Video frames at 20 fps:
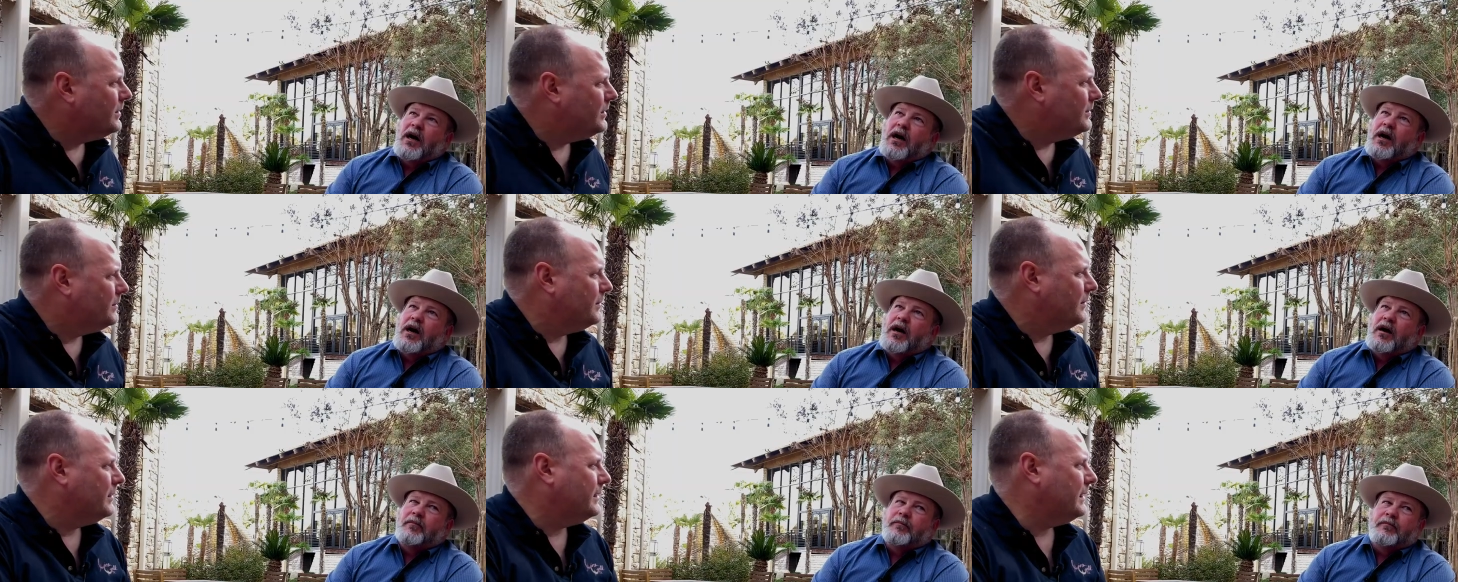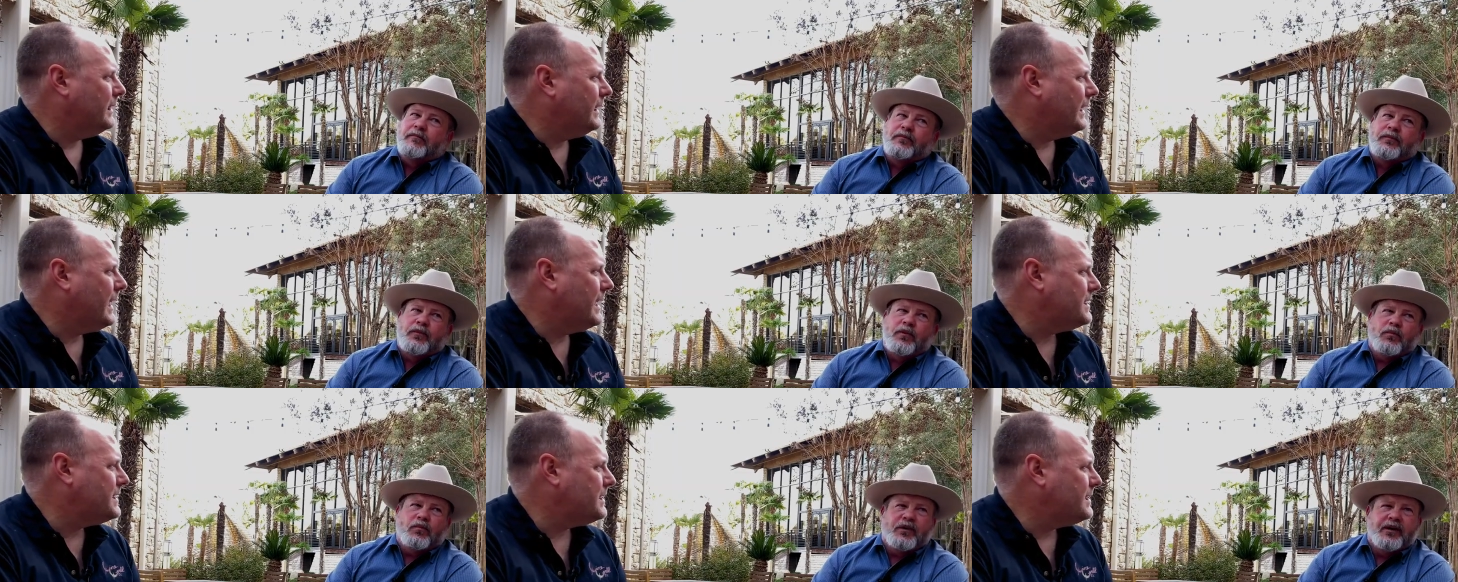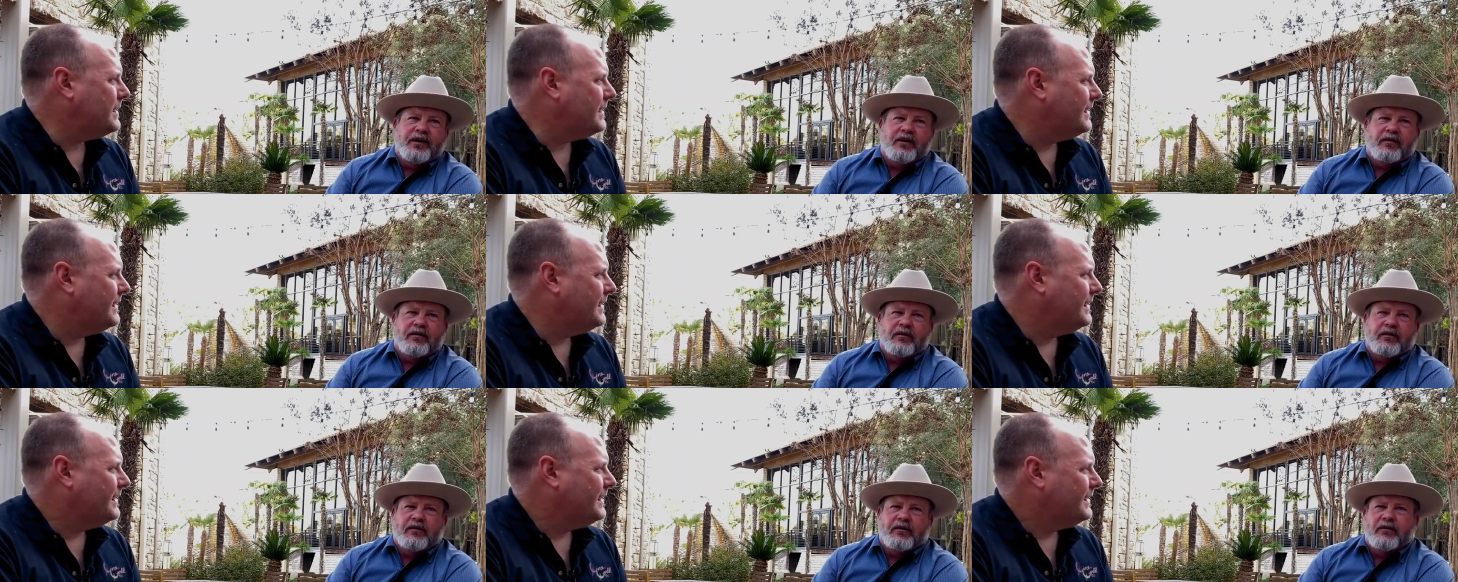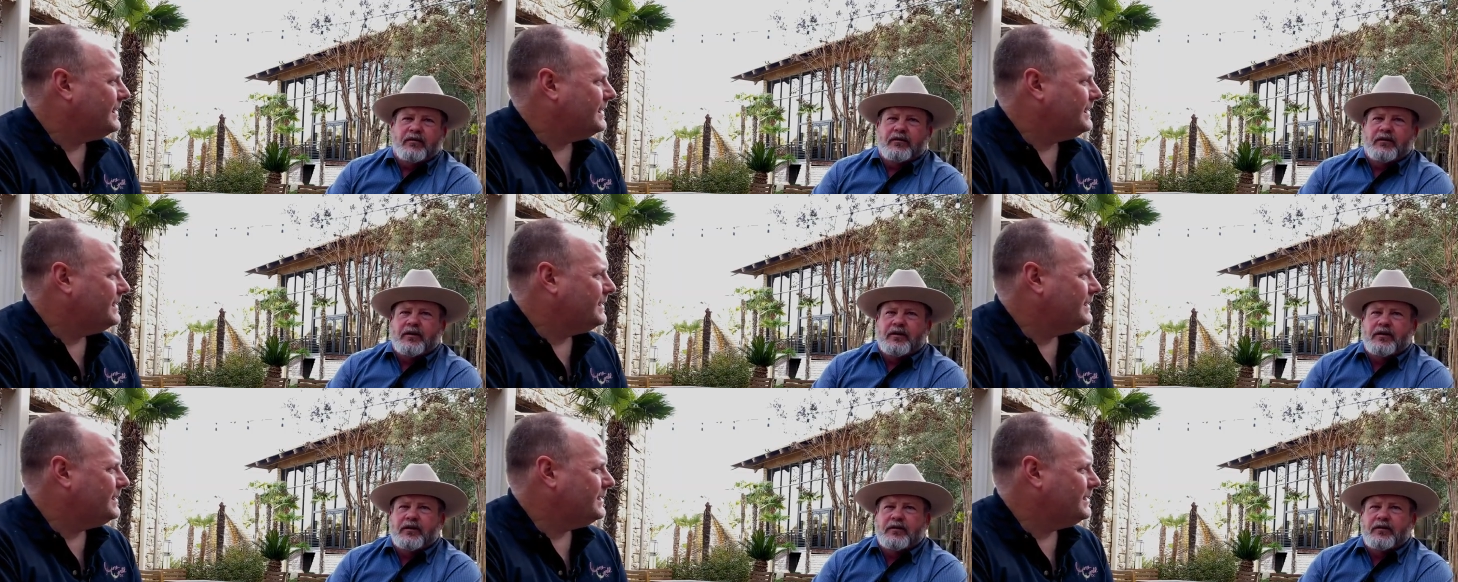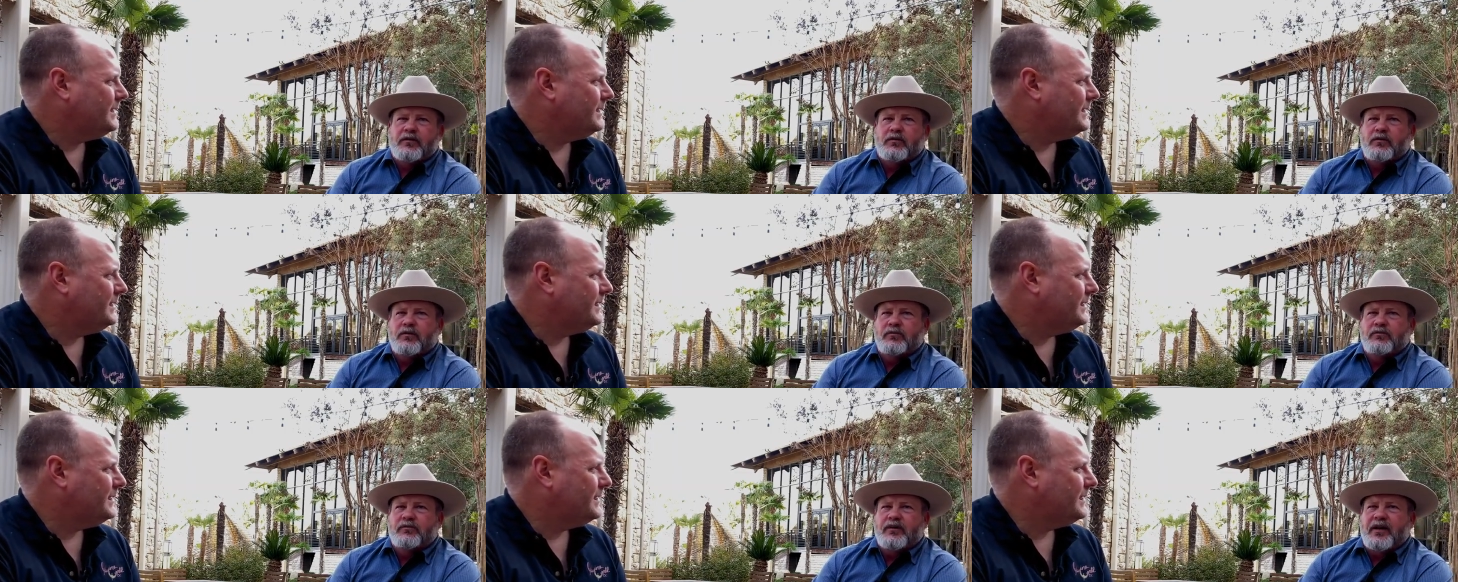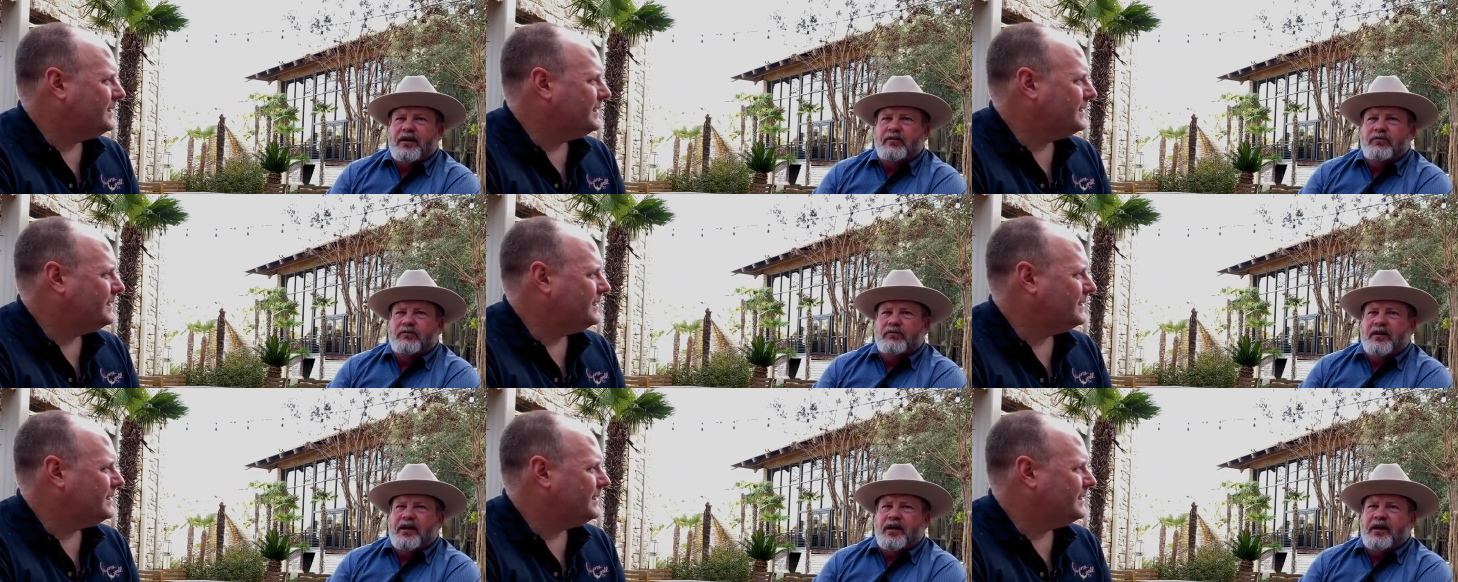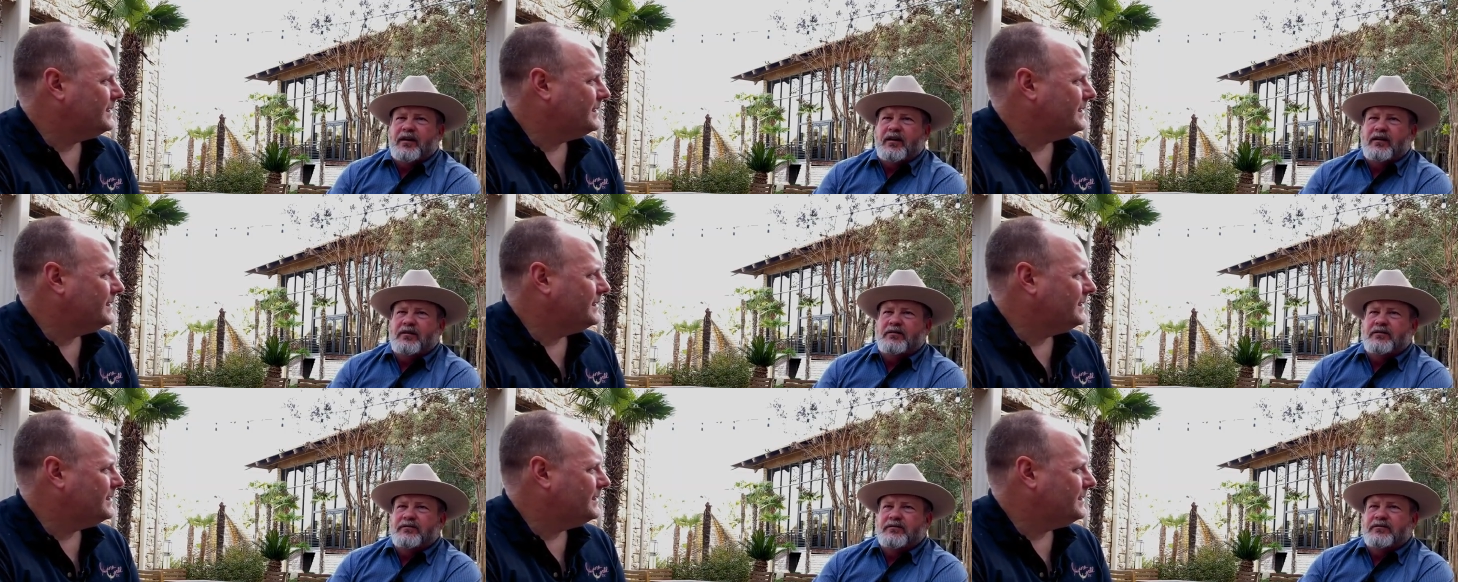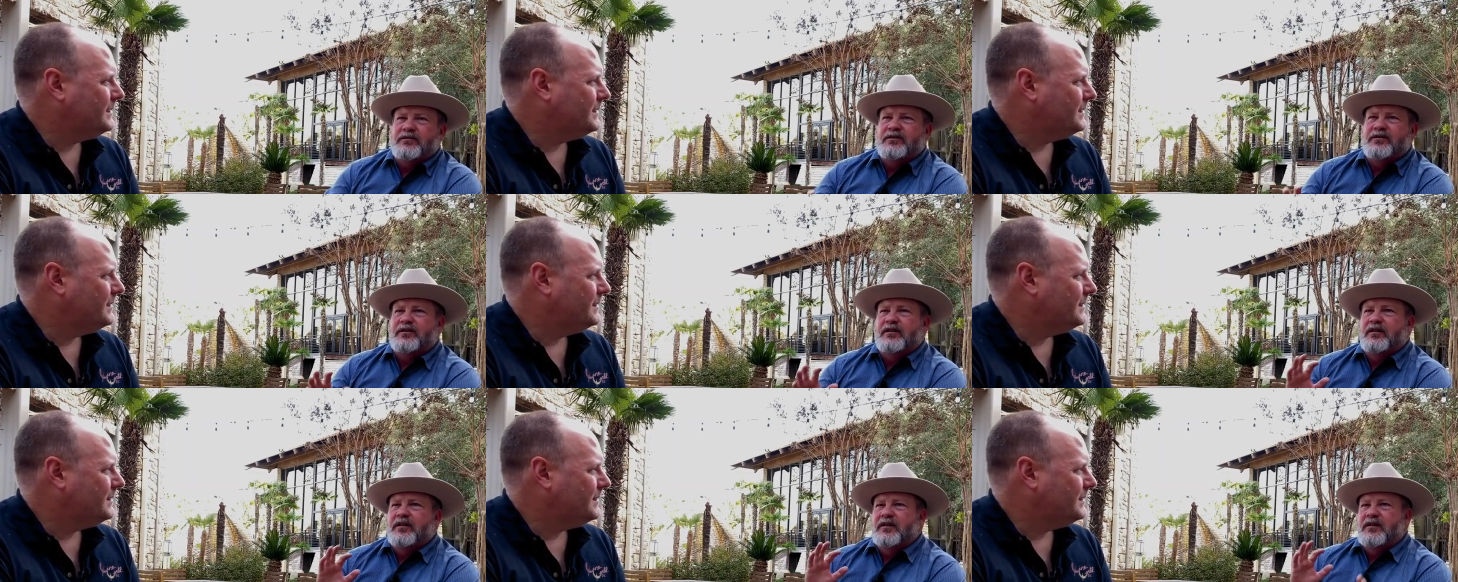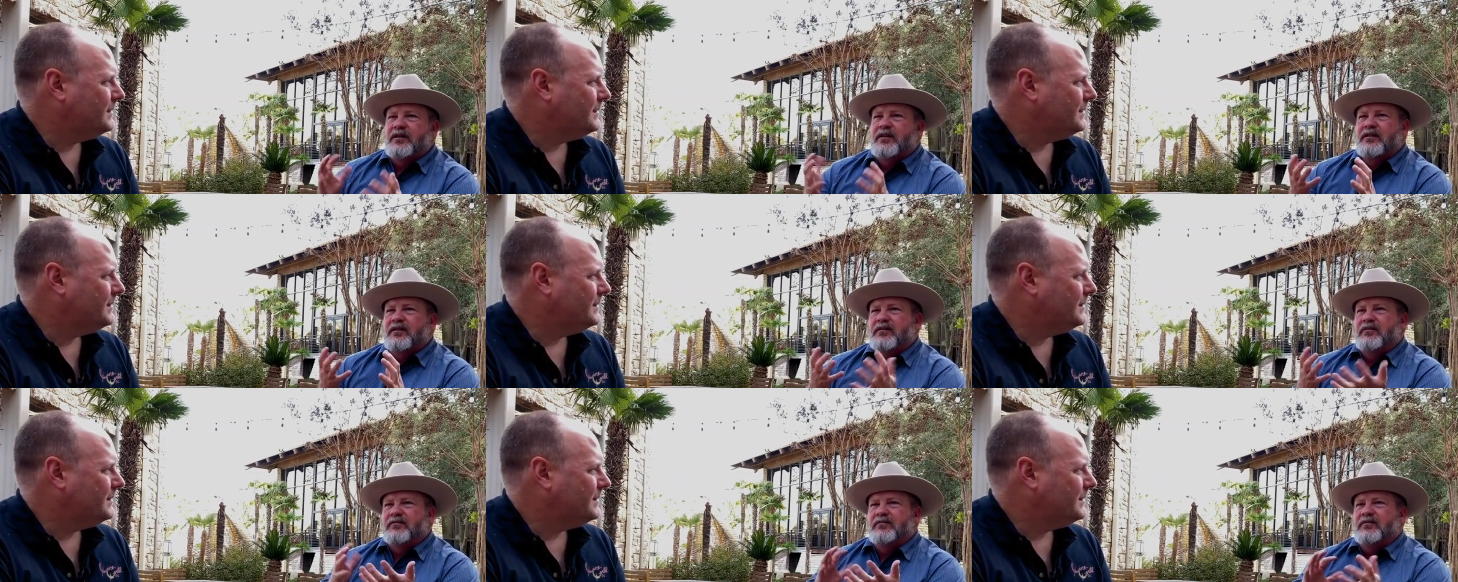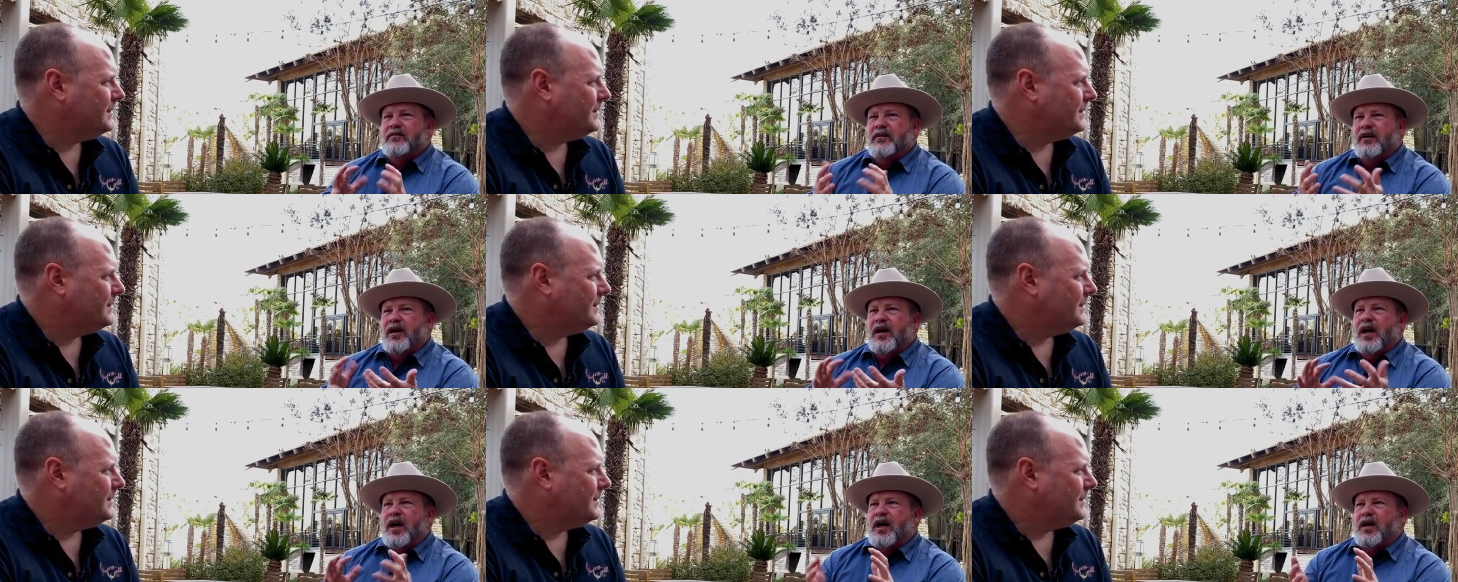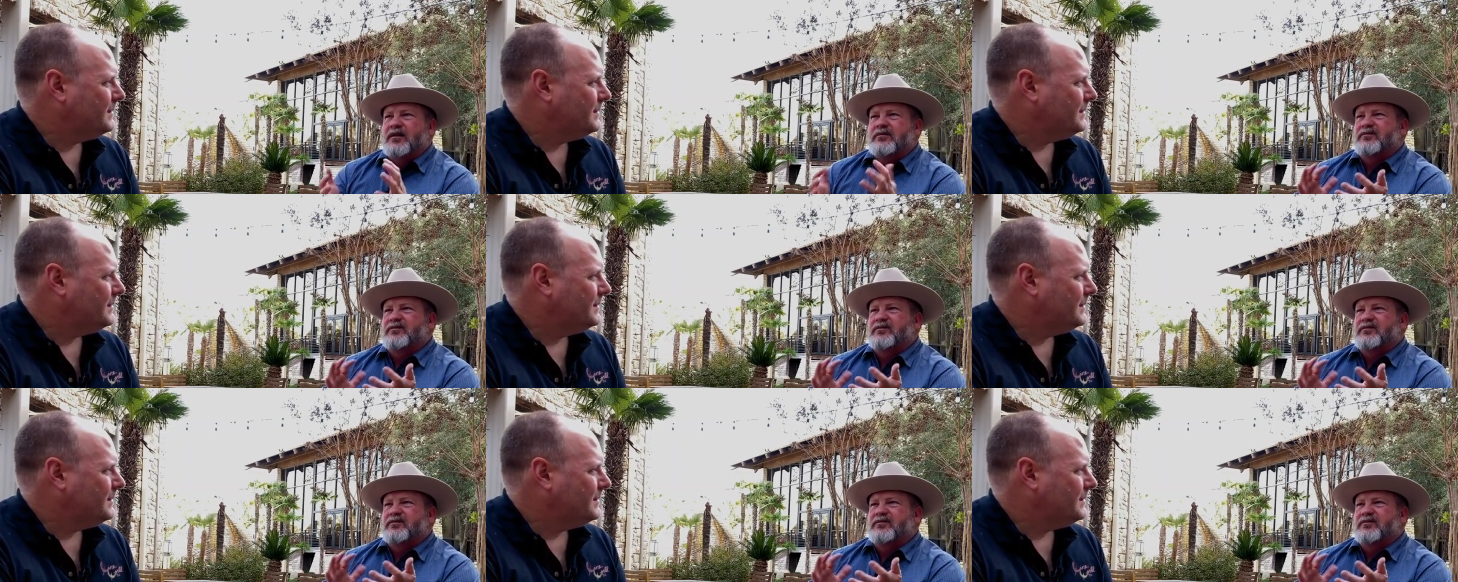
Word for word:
Speaker 1: Um, yes, we are. We're right around uh,